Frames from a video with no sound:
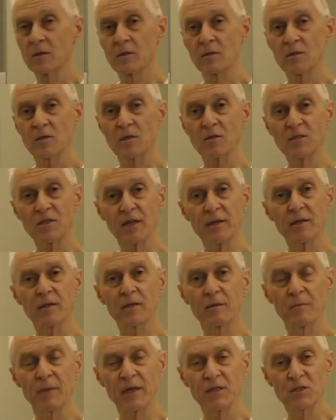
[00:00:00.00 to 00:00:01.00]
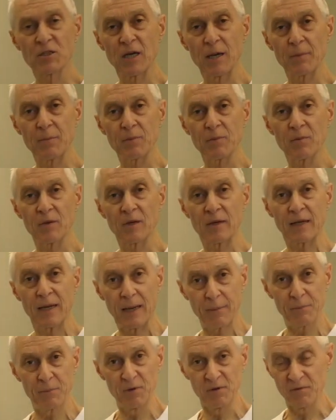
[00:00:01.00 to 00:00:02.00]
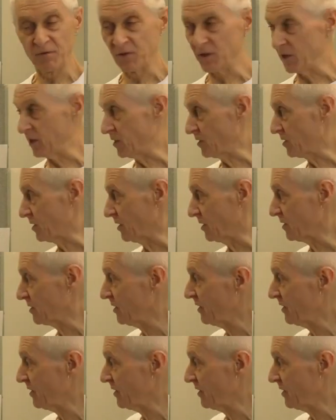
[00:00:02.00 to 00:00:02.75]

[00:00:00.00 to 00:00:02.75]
So starting to match up a couple of these things.